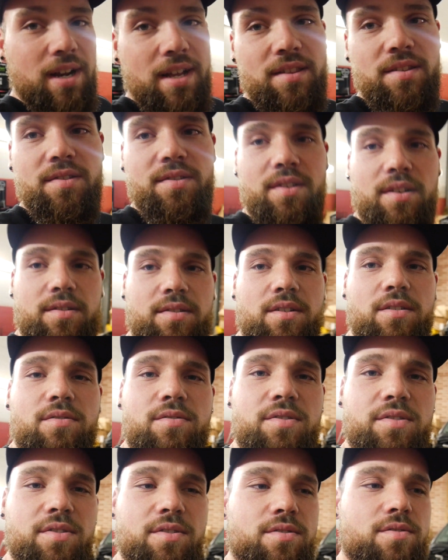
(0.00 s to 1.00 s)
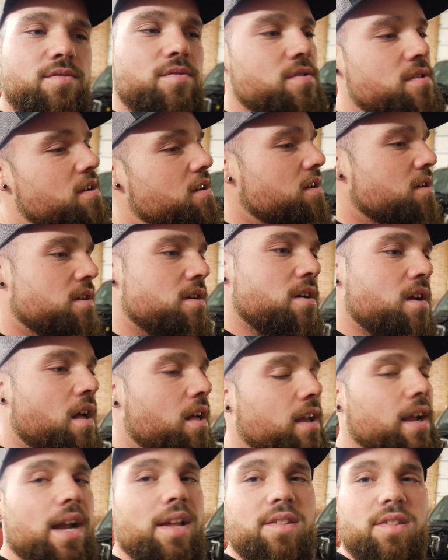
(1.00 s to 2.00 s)
on the 6.0 soon. All
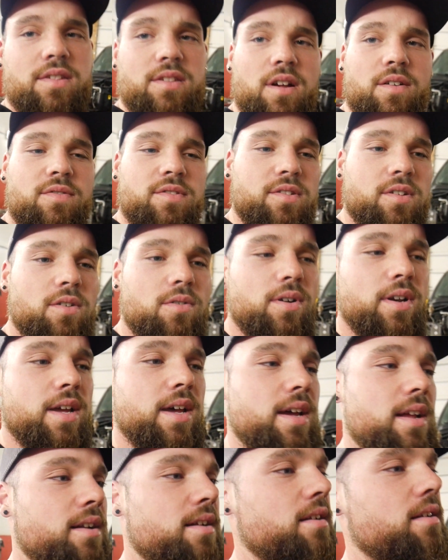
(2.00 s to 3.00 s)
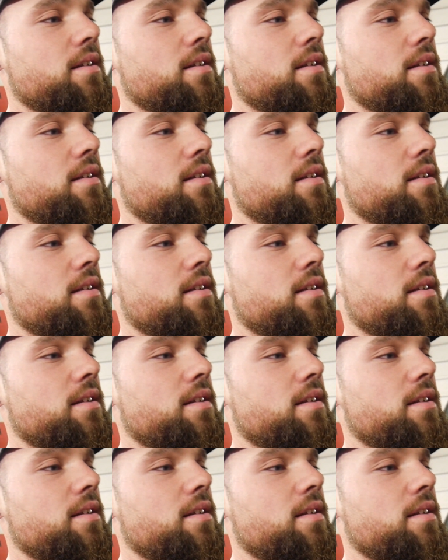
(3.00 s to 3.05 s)
kinds of stuff is going on.